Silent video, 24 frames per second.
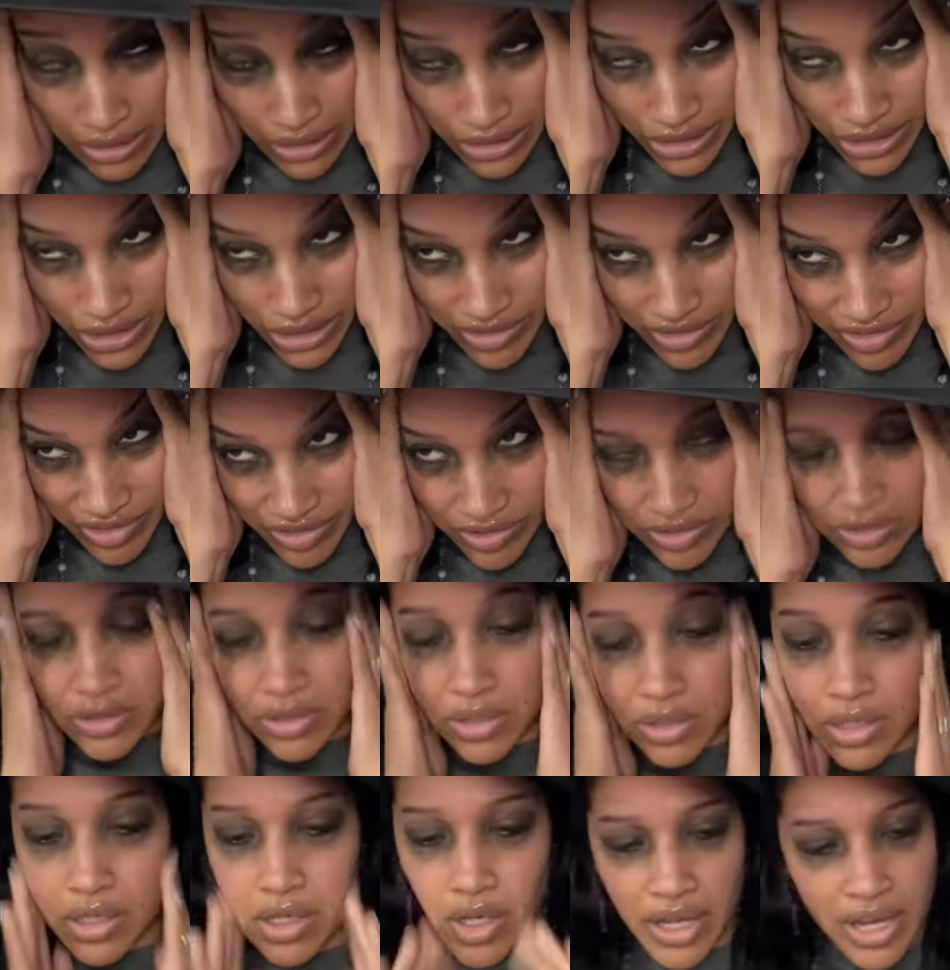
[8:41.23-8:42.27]
Jesus.
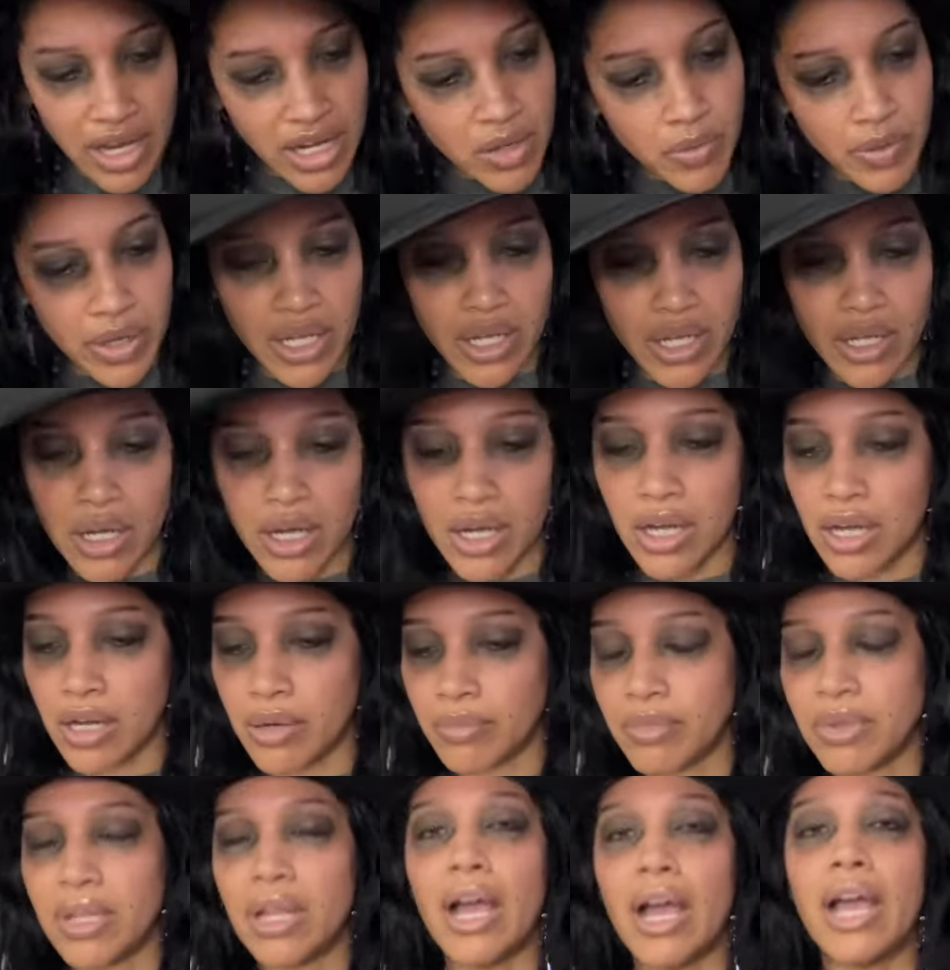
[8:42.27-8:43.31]
Anyway,
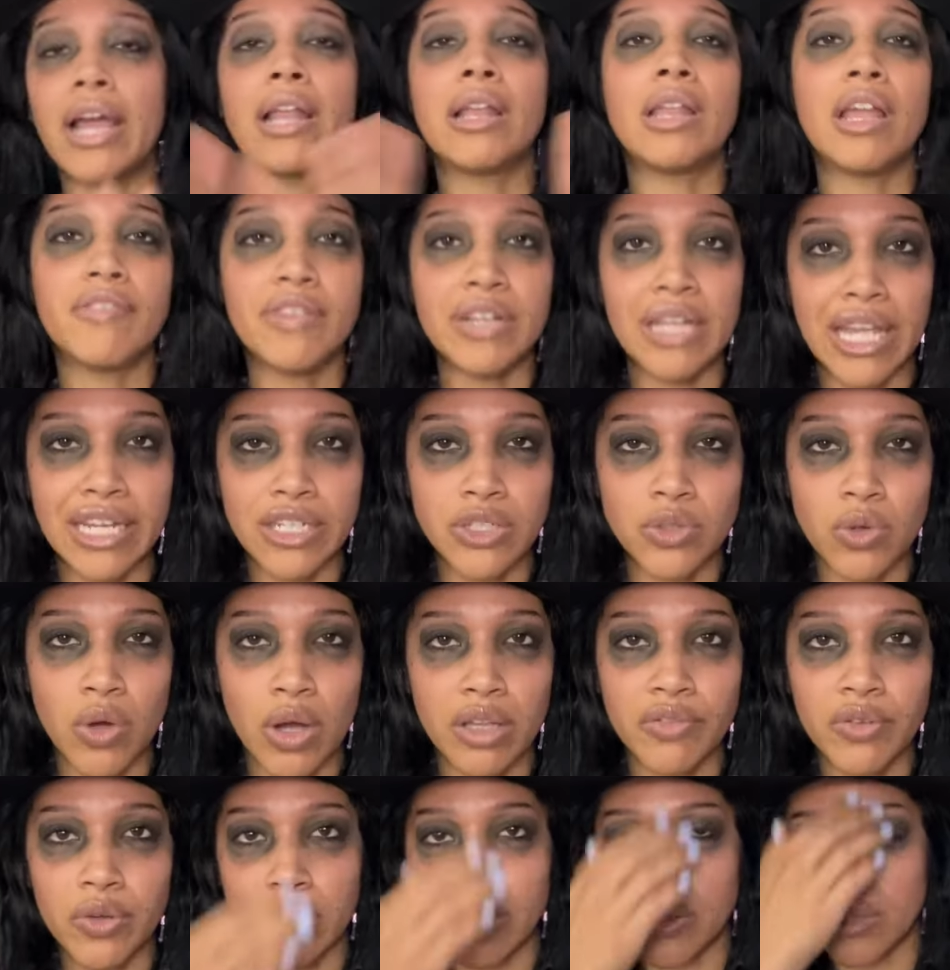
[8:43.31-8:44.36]
love and light to all
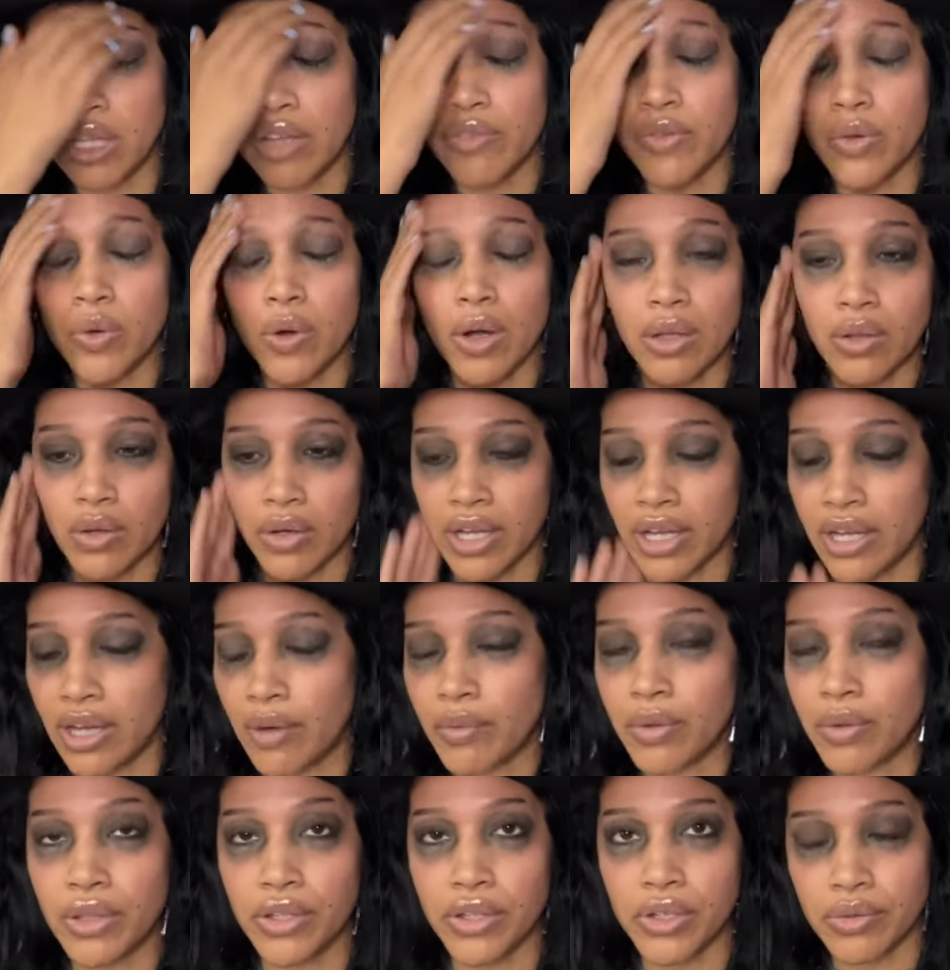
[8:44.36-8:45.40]
of you. I do love you all. Okay, I
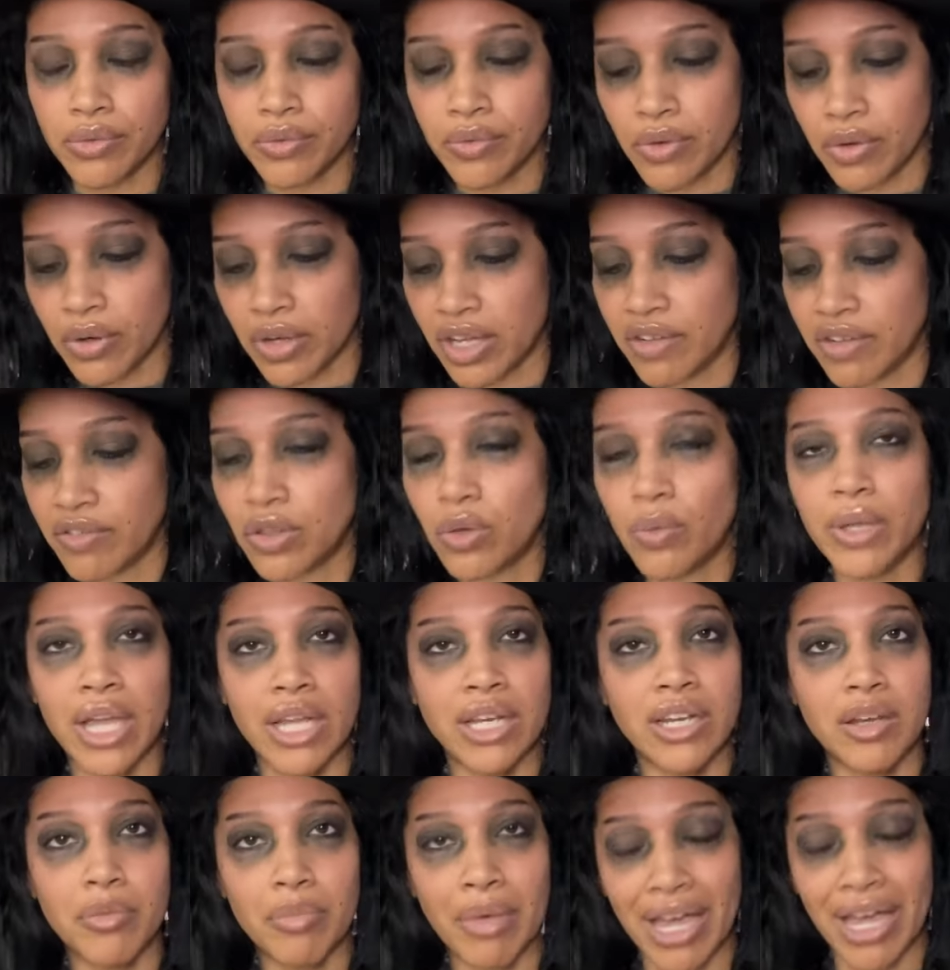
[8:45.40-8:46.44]
really do. Okay, even though we
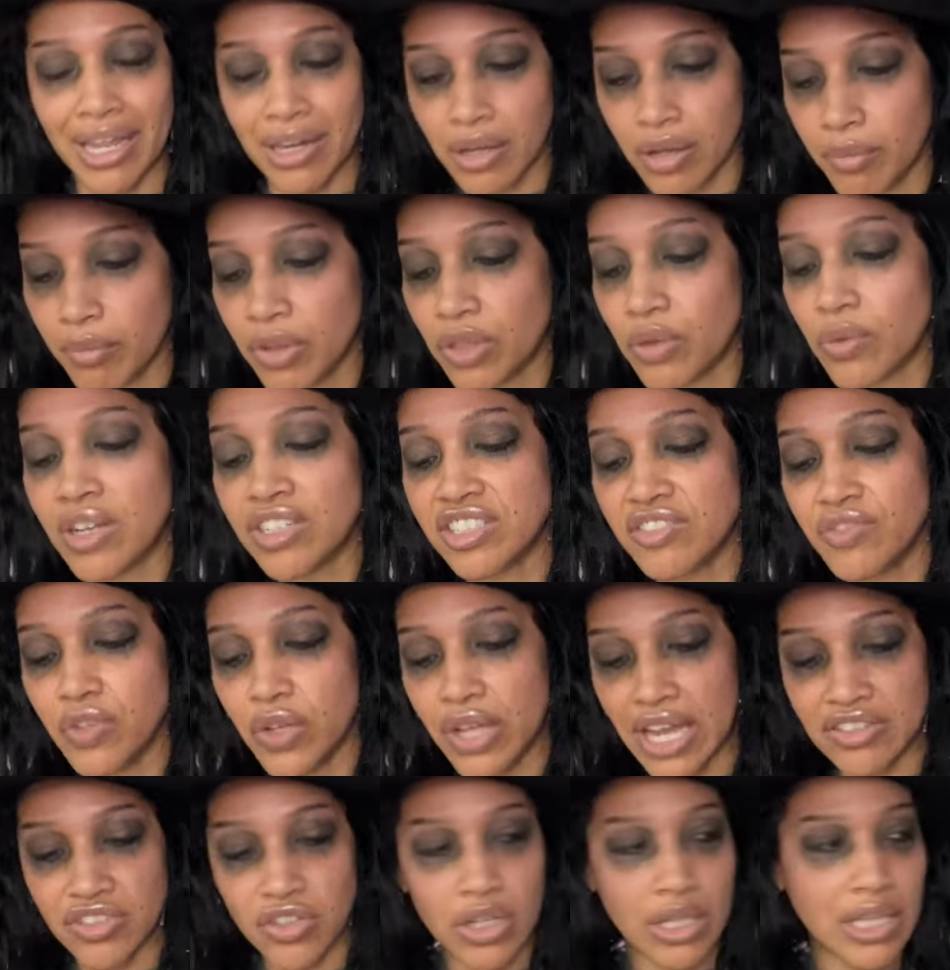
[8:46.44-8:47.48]
ended it bad. But the rest of you,
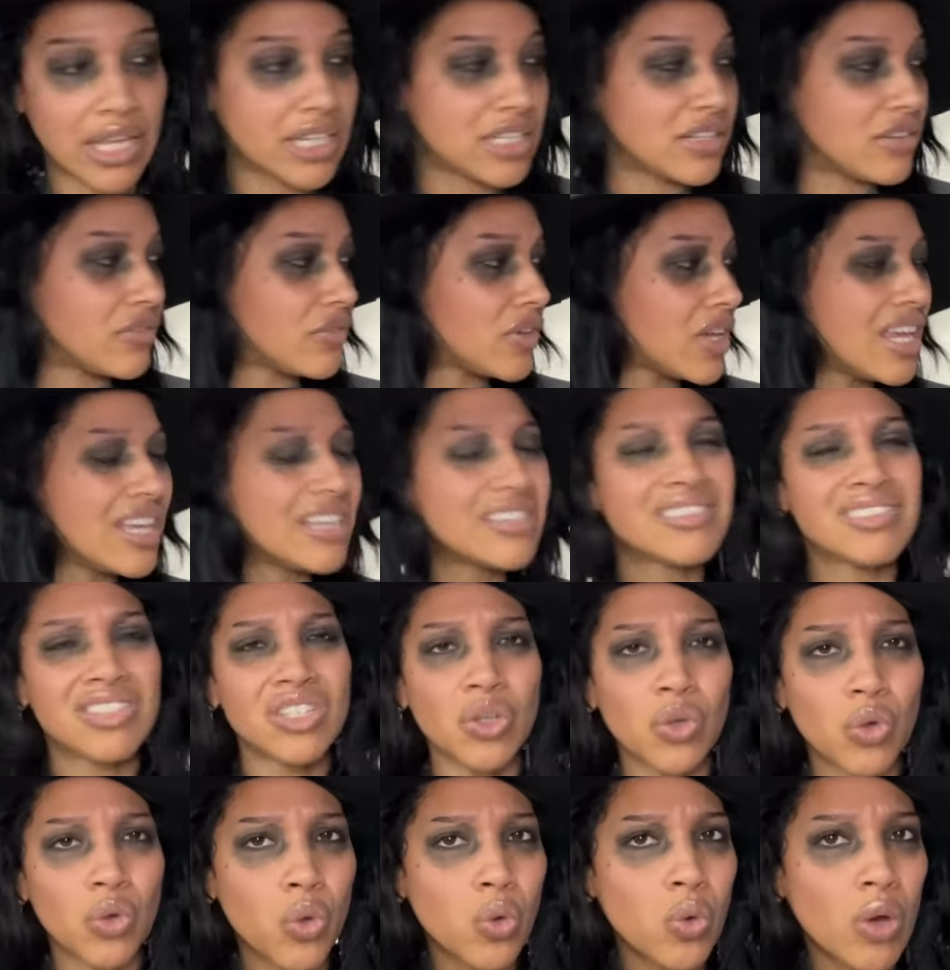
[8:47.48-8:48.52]
Cancer Collective,
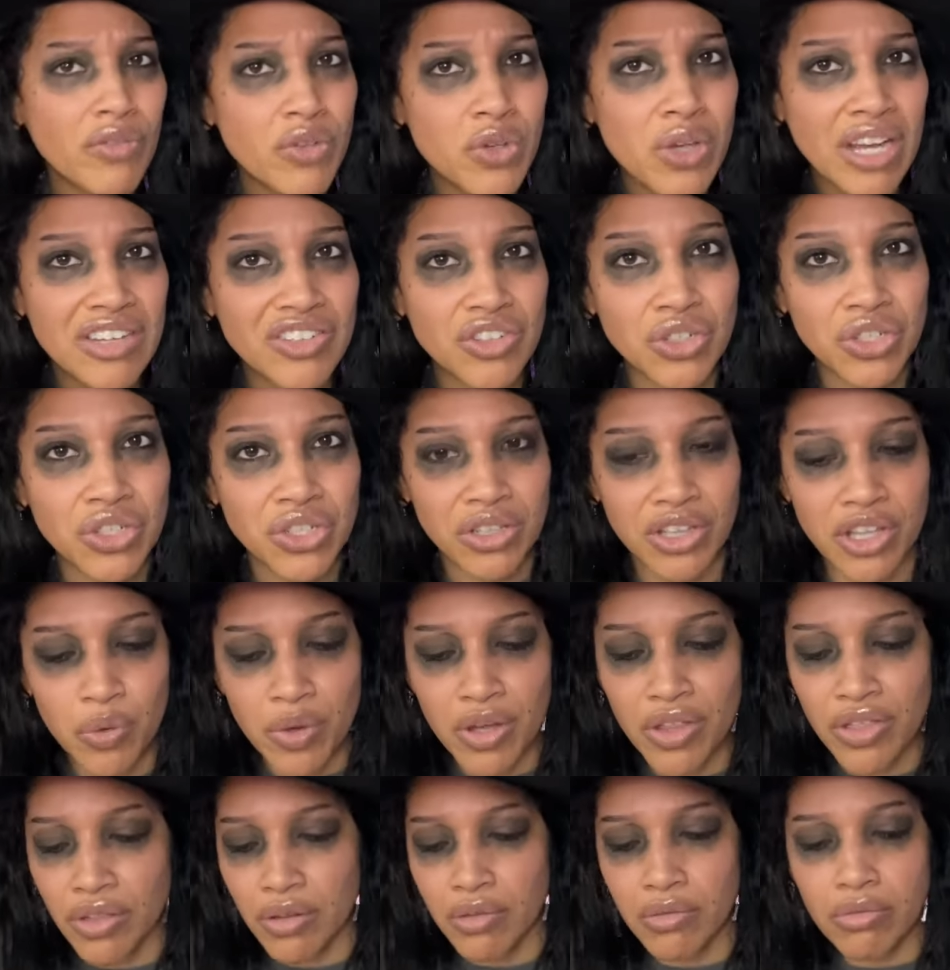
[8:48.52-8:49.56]
still, whoever you guys are dealing
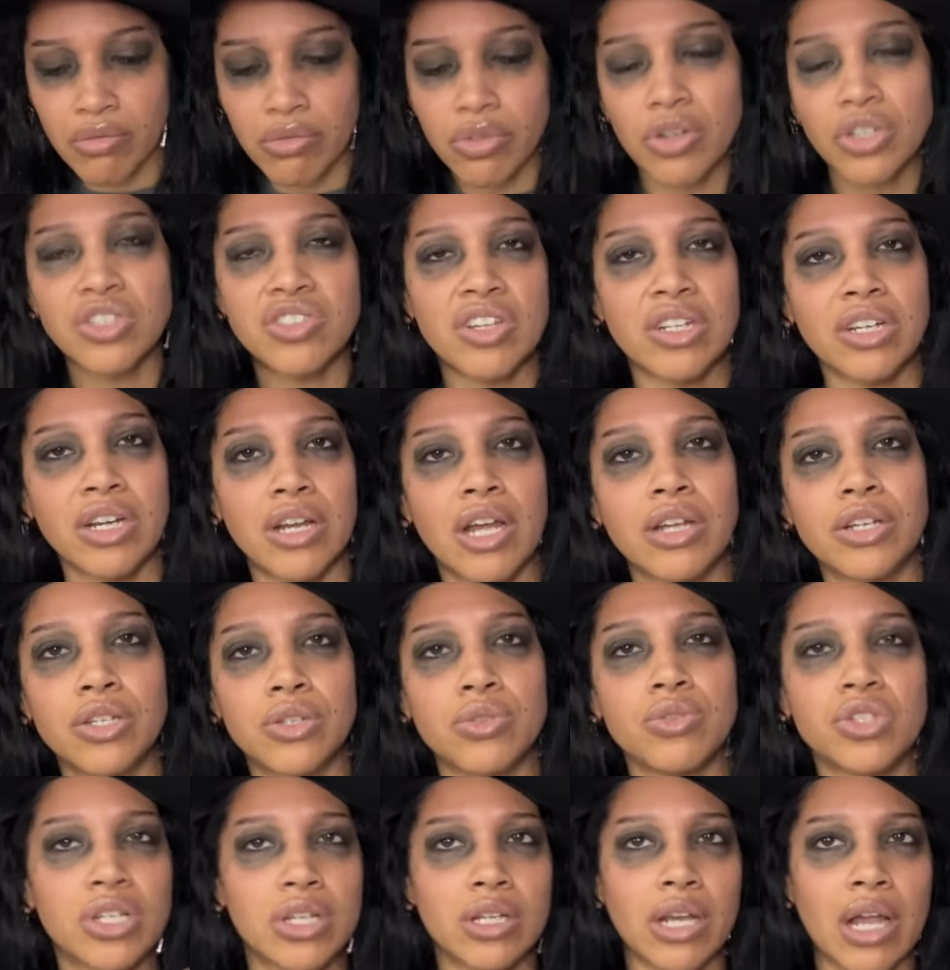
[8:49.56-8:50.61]
with, they're just gonna not do
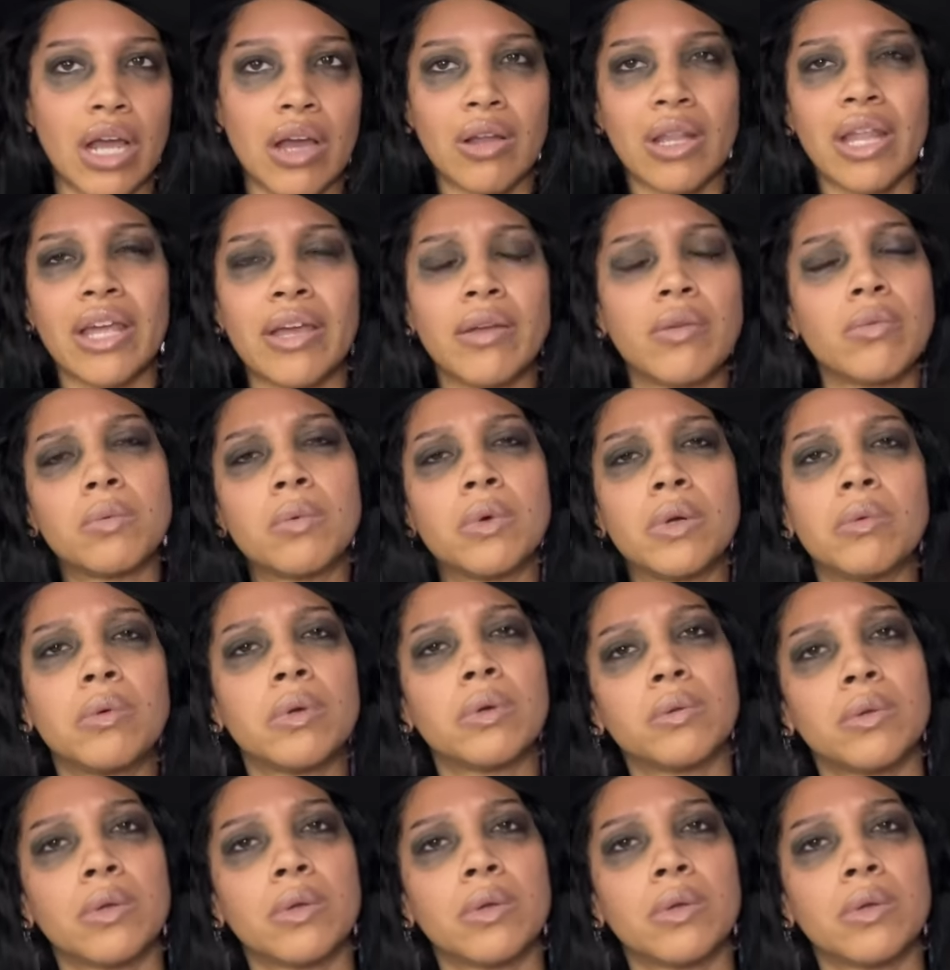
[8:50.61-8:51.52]
shit now. Like, what?